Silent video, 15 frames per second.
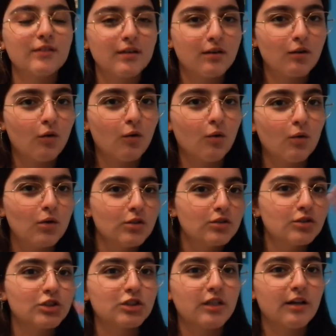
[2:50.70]
have a whole
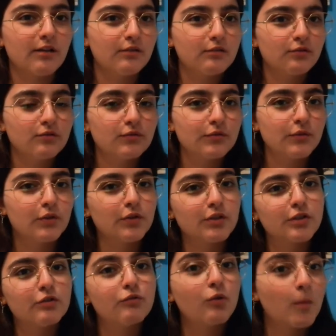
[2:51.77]
shelf
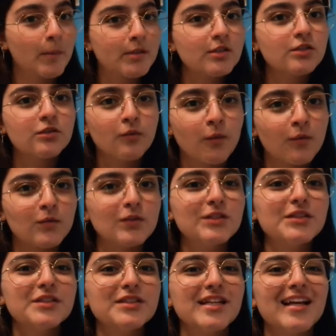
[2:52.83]
for romance
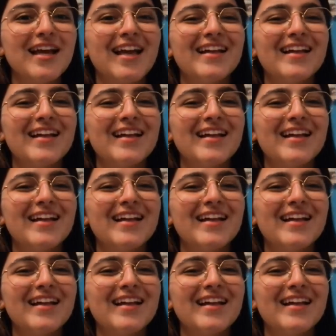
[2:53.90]
novels,